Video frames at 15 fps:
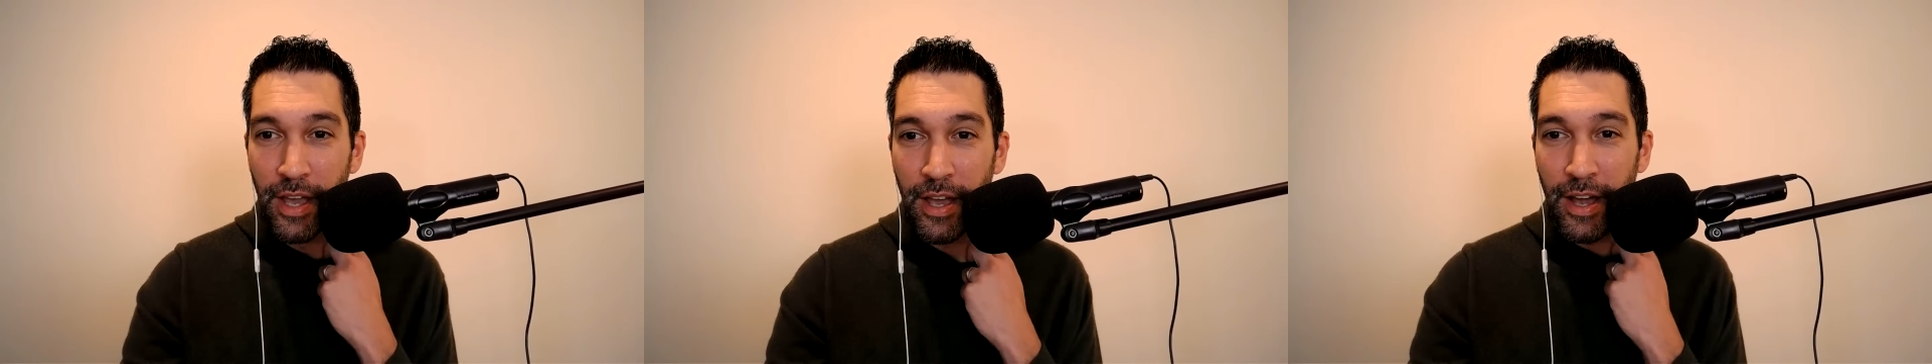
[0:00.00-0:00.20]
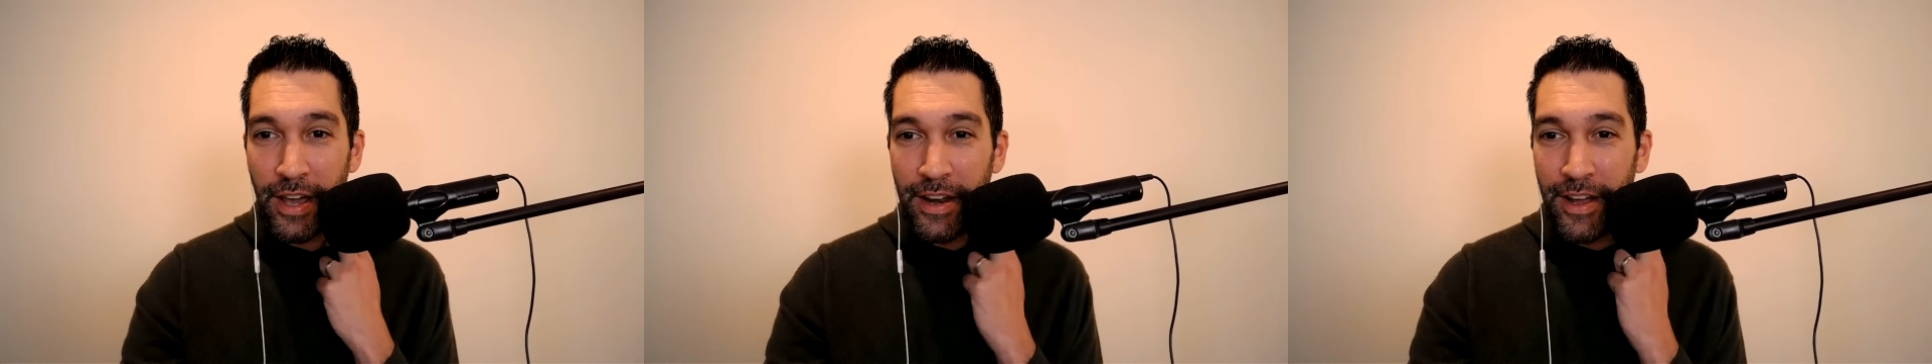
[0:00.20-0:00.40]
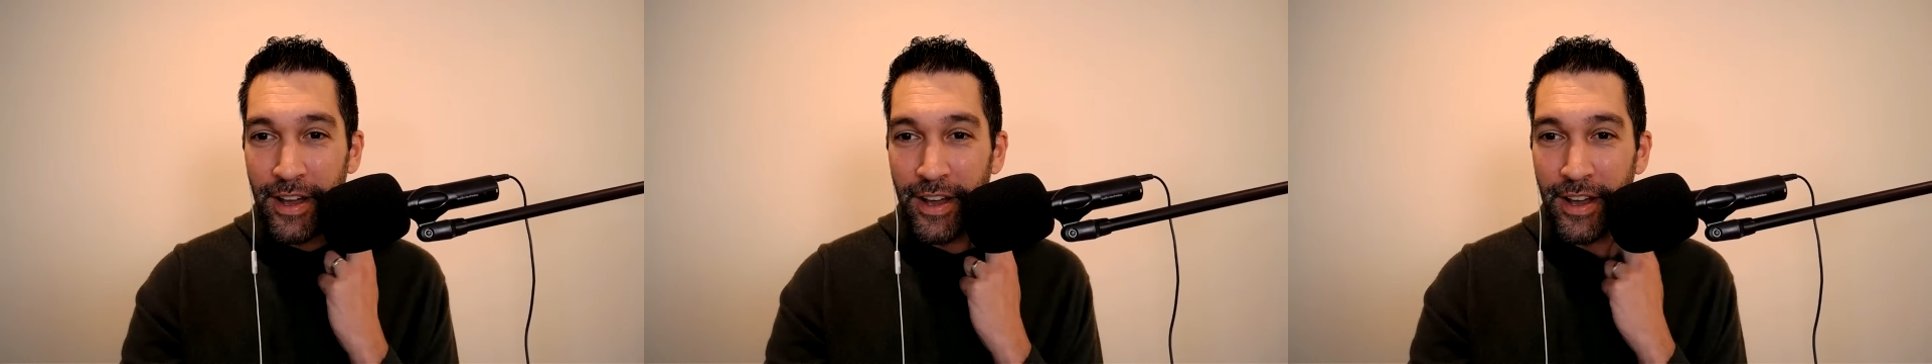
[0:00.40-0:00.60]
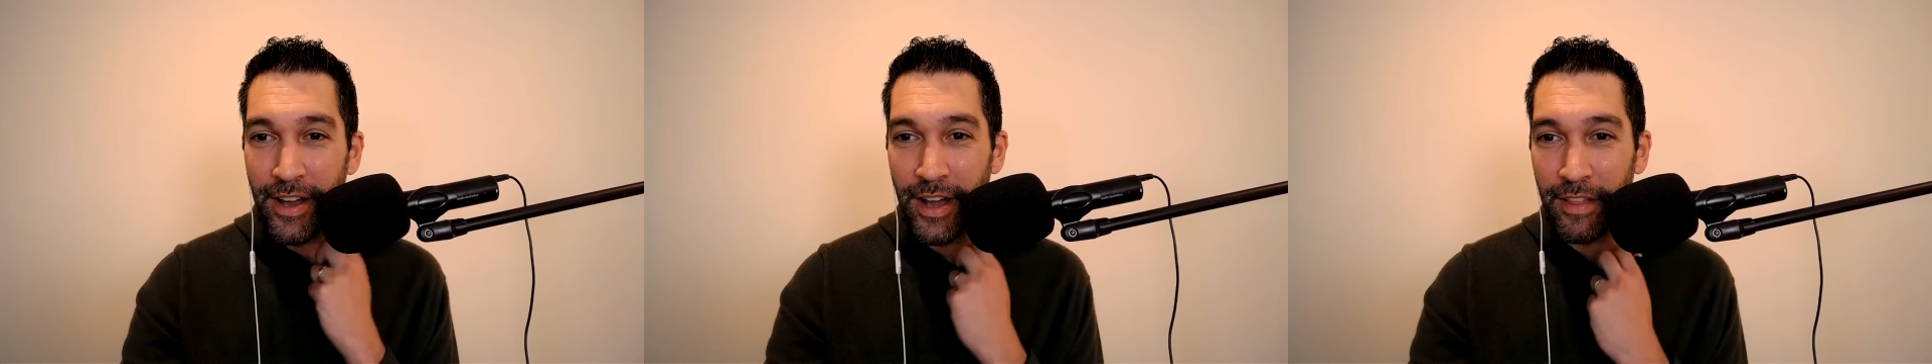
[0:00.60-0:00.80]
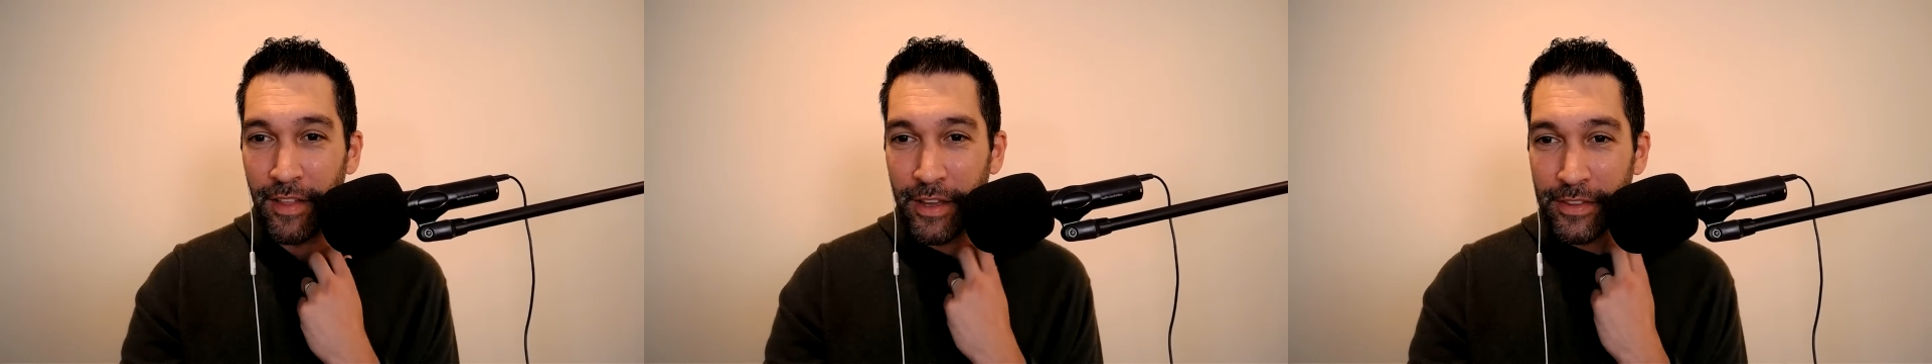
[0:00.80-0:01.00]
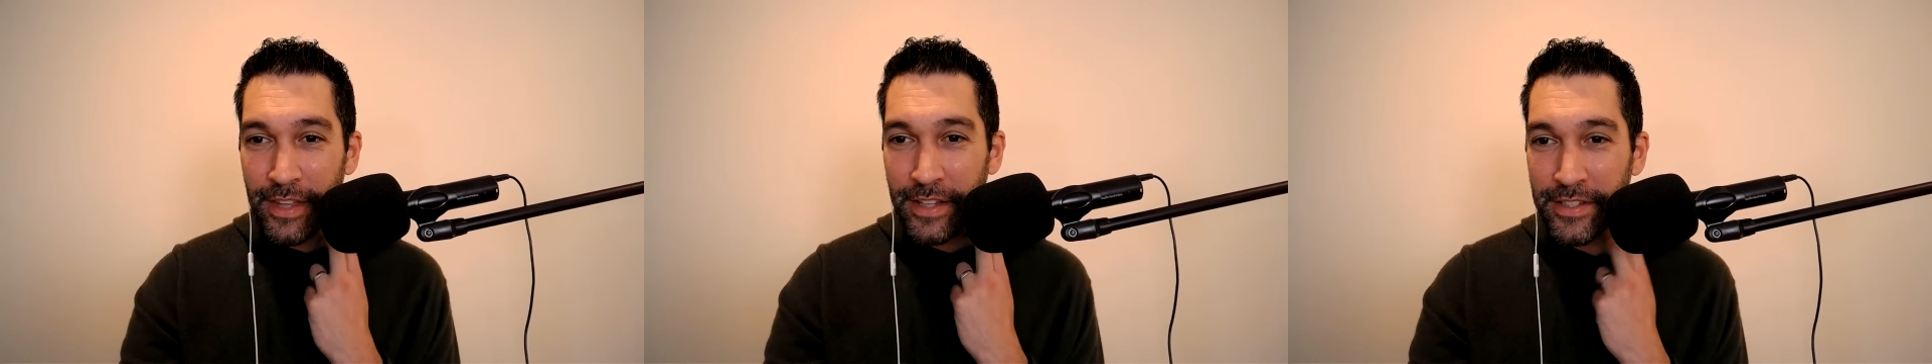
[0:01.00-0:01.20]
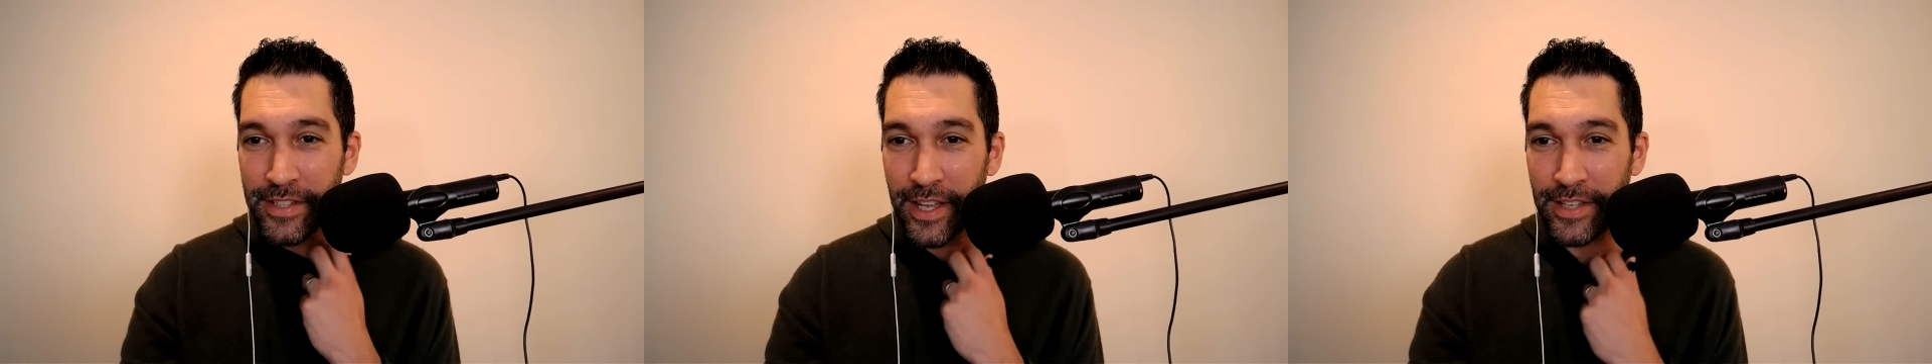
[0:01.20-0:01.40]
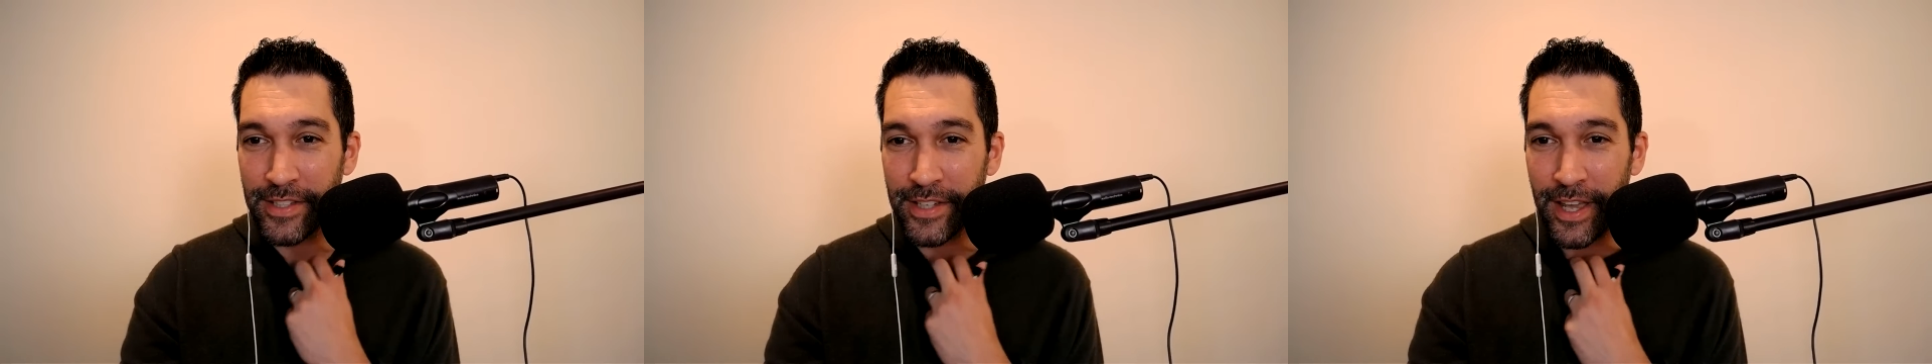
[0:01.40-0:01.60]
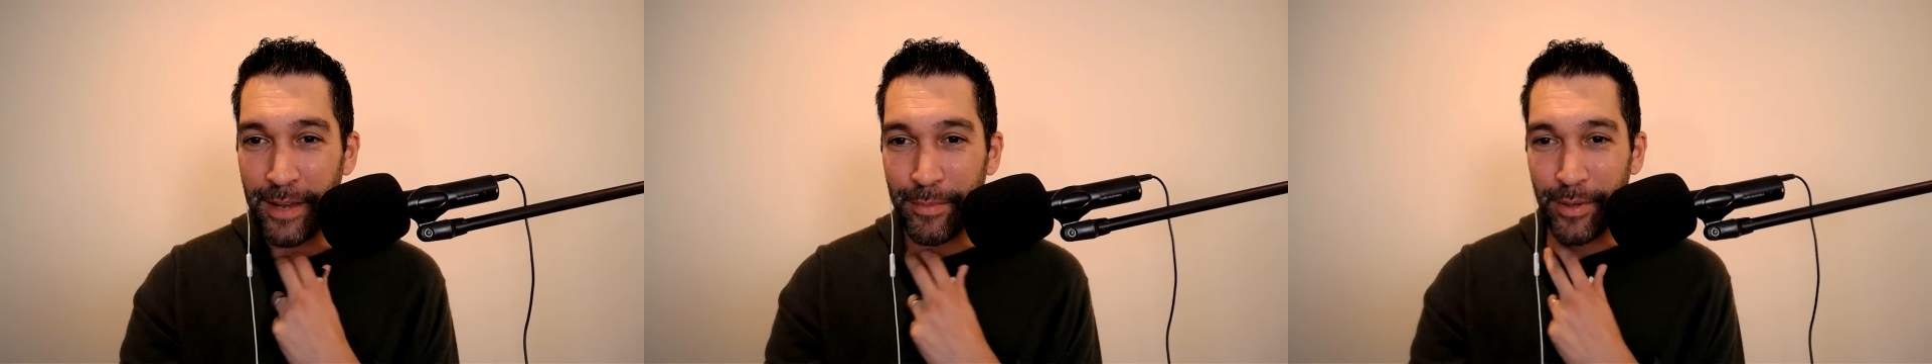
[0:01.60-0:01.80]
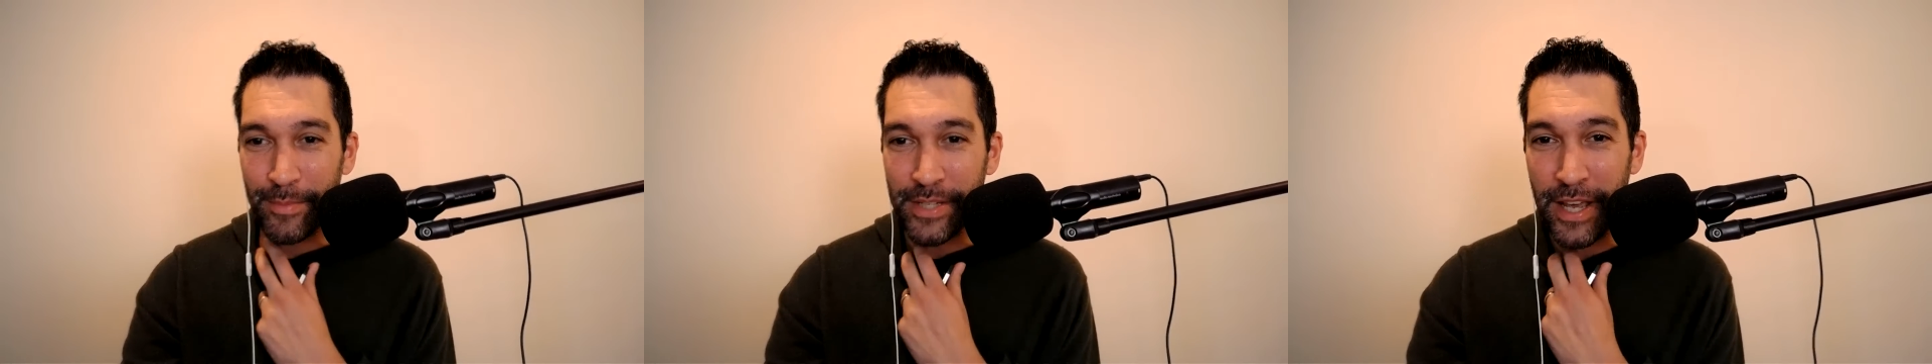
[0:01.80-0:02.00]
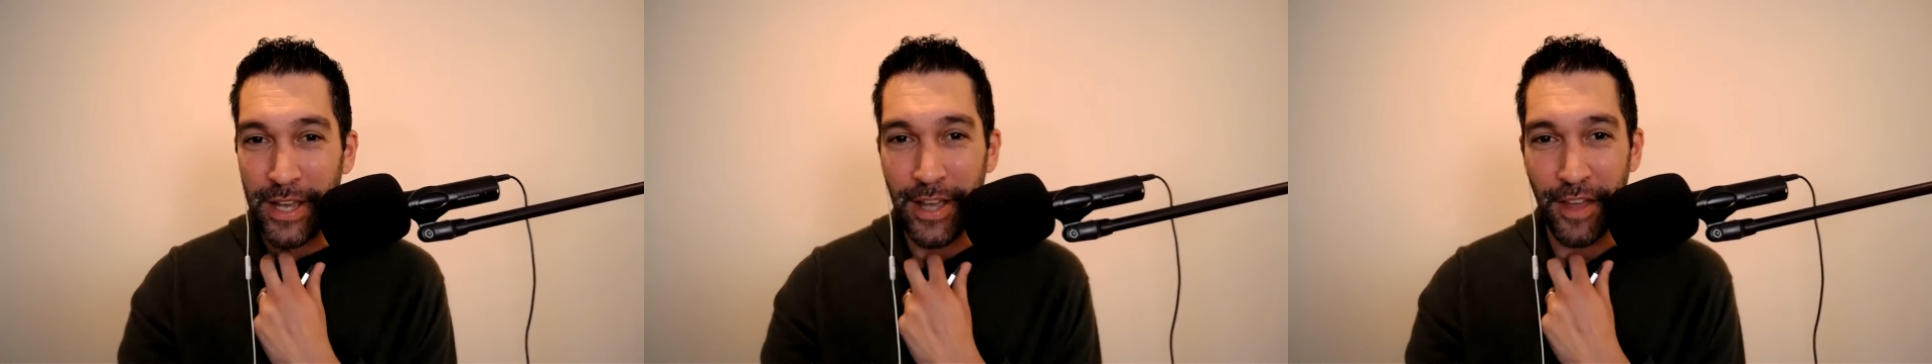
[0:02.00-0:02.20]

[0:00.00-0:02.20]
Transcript: And I like that Stacey Abrams,